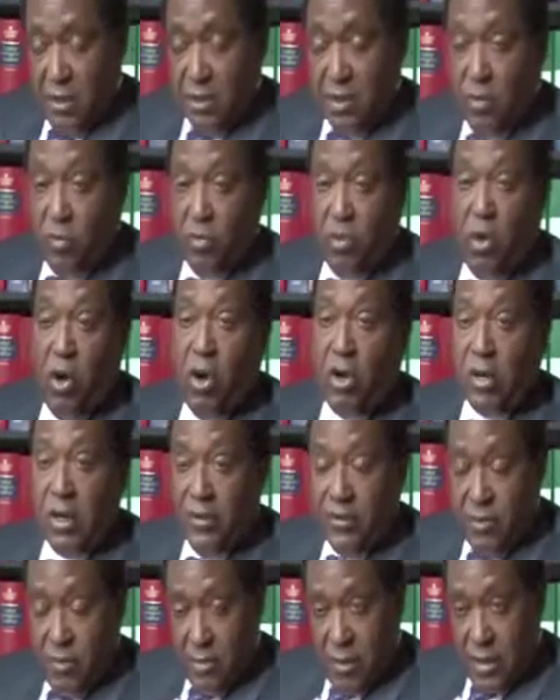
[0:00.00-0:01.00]
the wrong
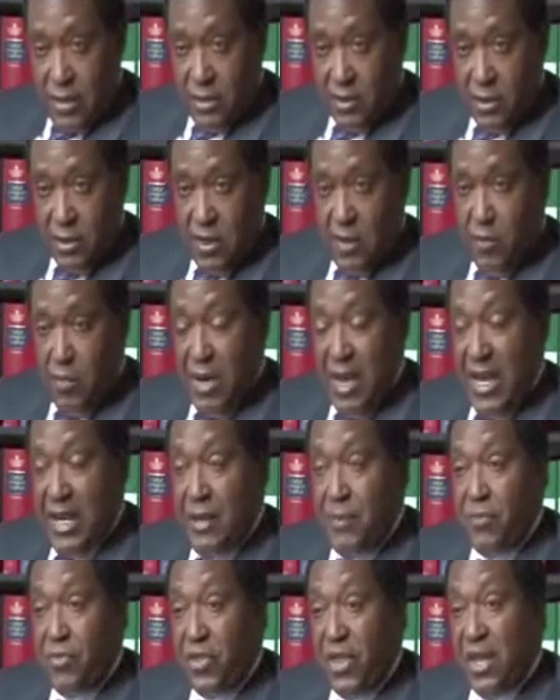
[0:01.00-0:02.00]
information that made
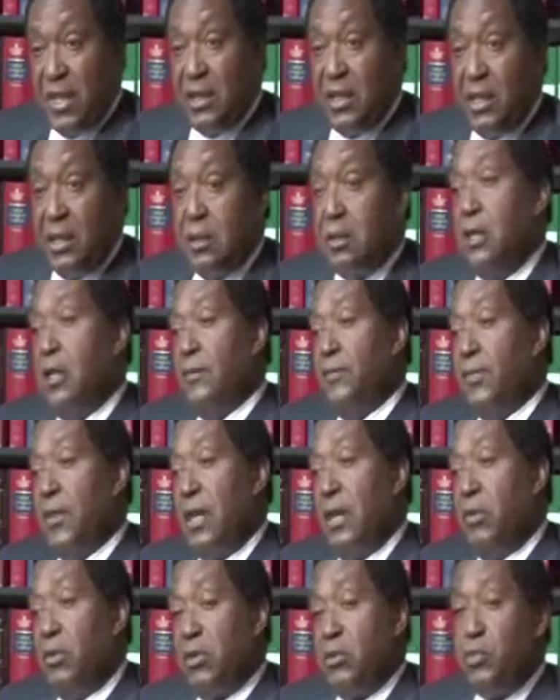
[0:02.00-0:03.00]
them think that
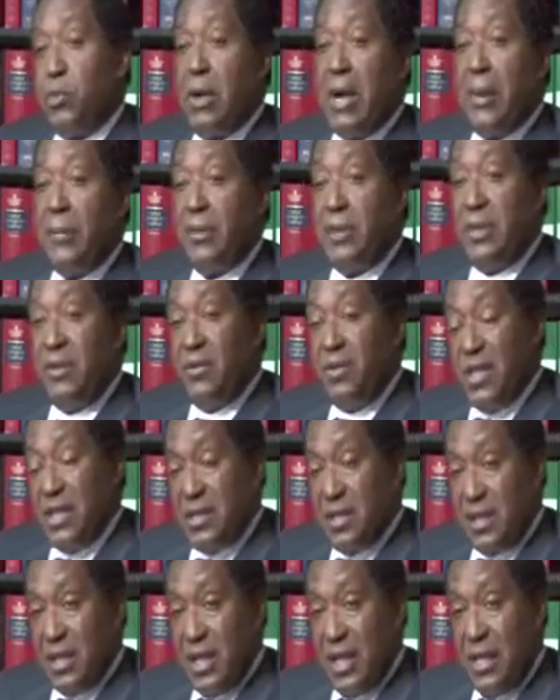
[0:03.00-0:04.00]
it was properly
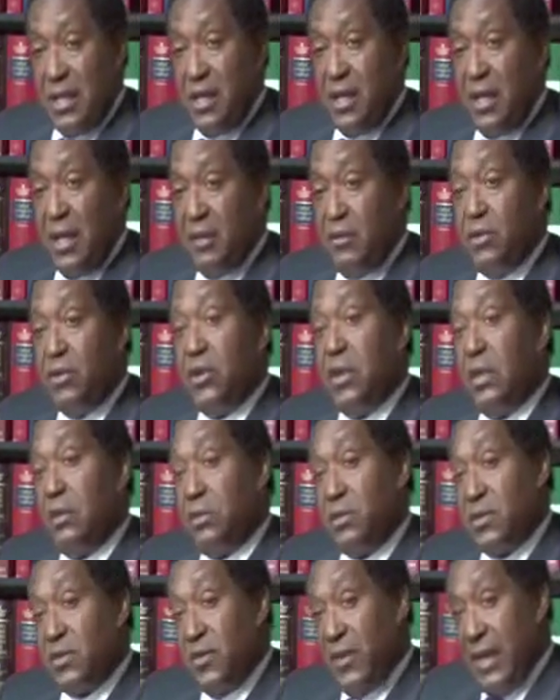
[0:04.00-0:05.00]
investigated and everything
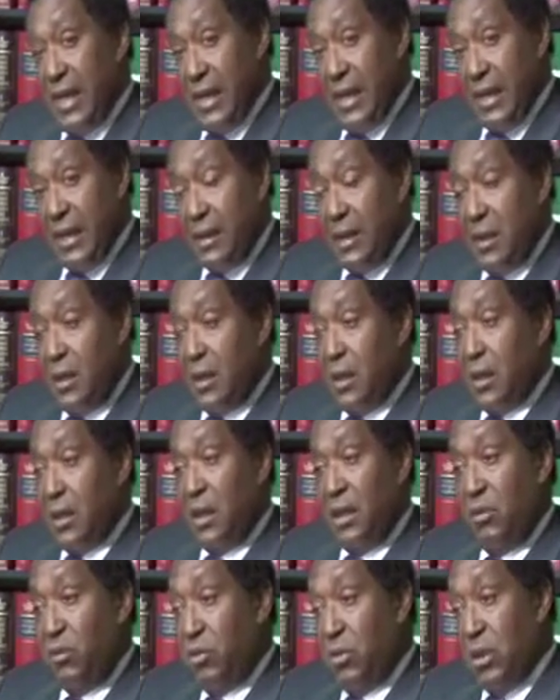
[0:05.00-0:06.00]
was fine.
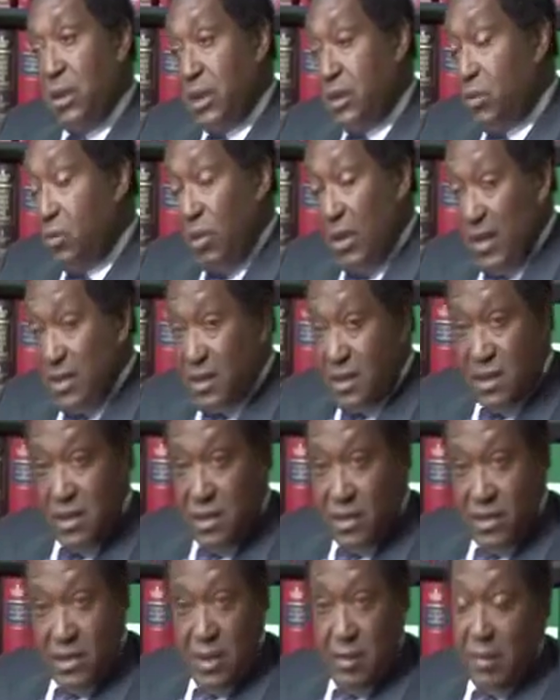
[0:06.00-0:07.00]
It really wasn't
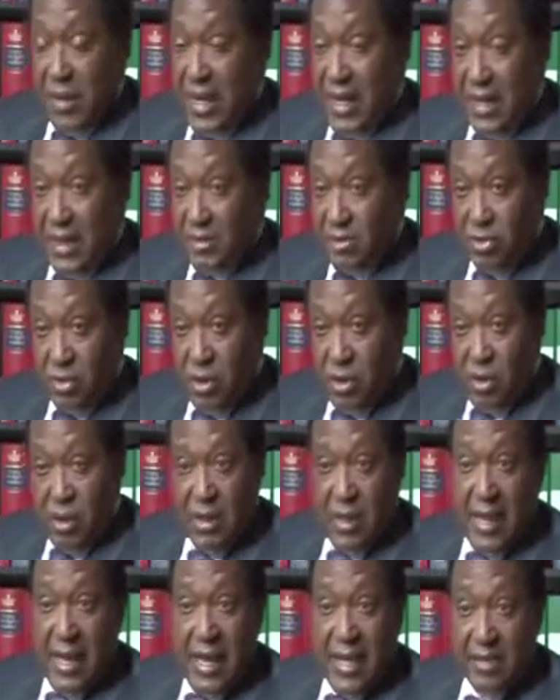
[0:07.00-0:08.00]
until somebody
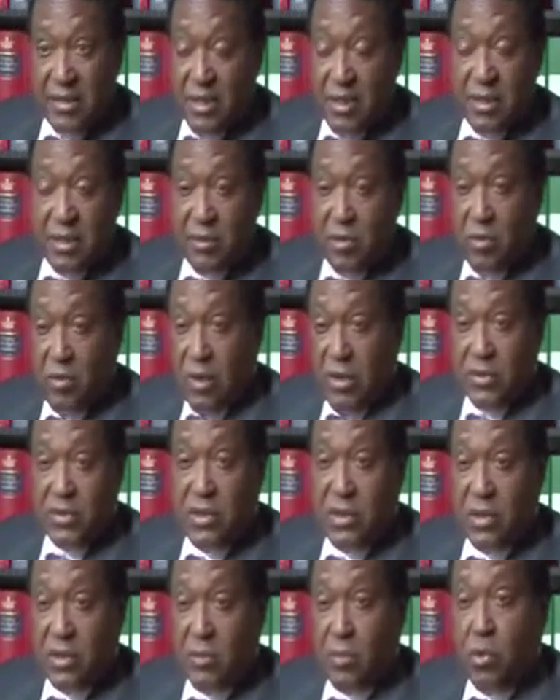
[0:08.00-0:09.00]
started asking some
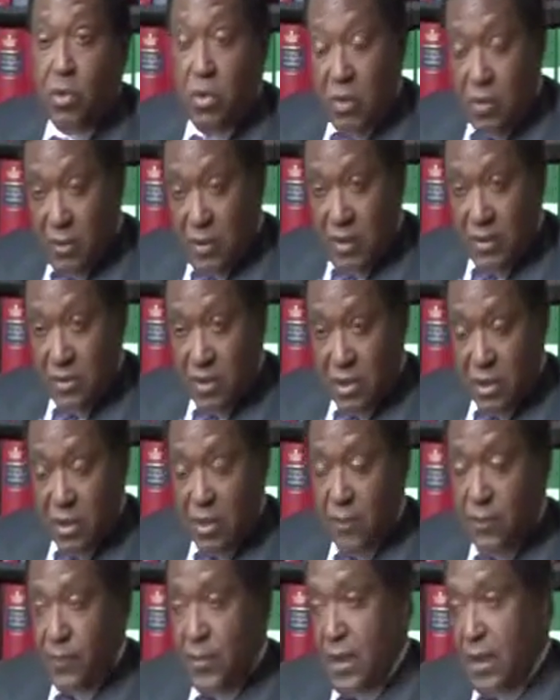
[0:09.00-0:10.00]
questions, more
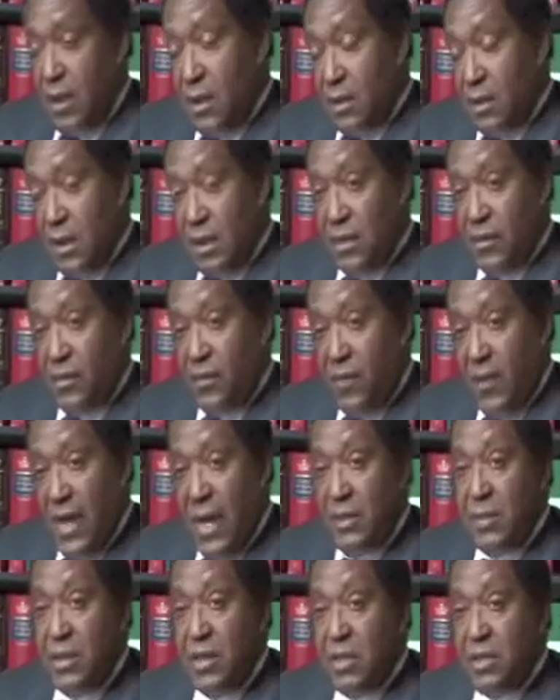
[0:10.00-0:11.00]
questions, that the
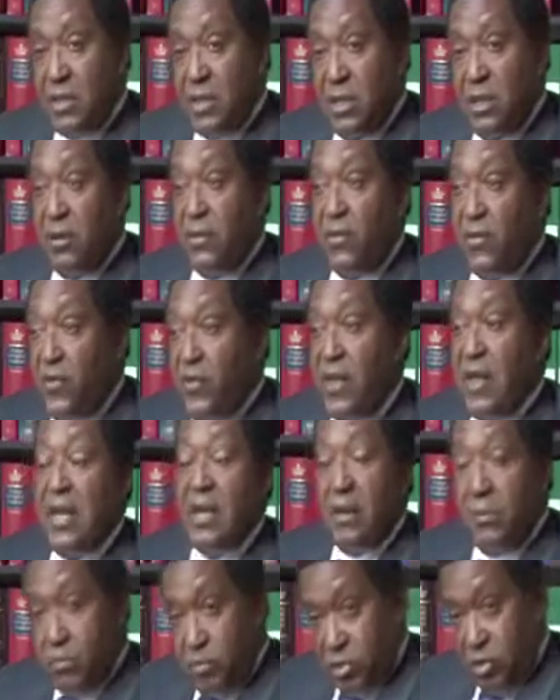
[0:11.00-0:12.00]
family itself
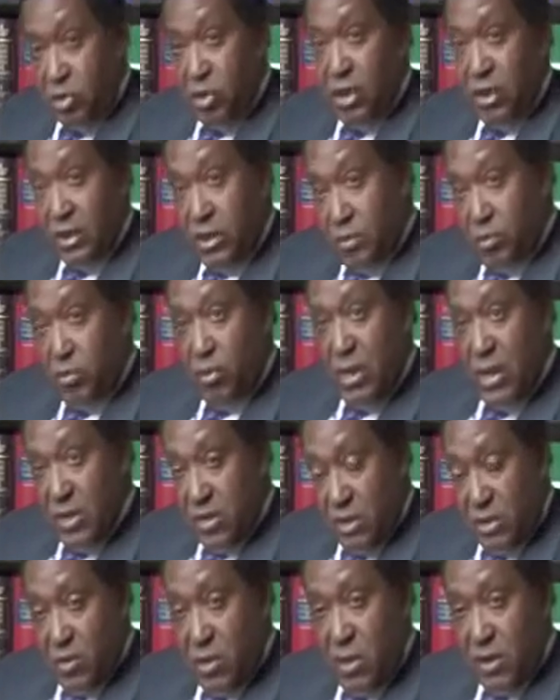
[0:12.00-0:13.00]
then started to
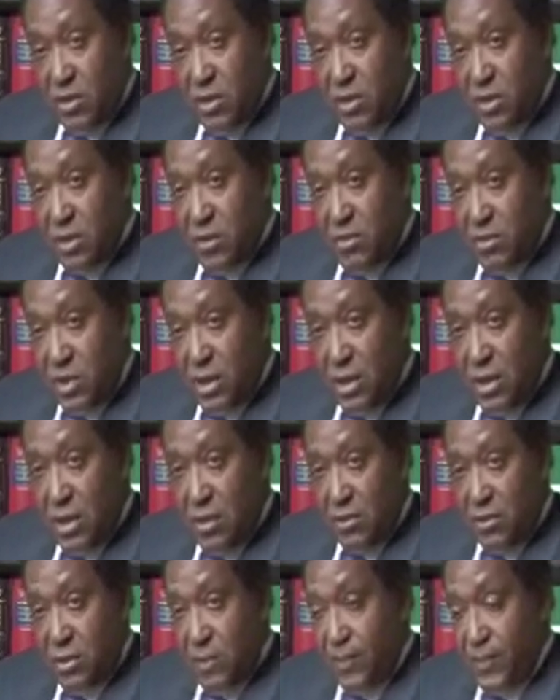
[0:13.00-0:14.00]
raise questions
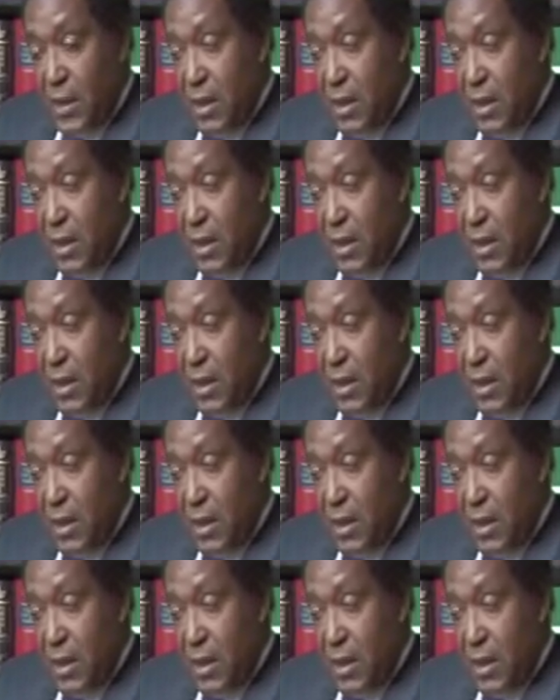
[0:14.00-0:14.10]
themselves.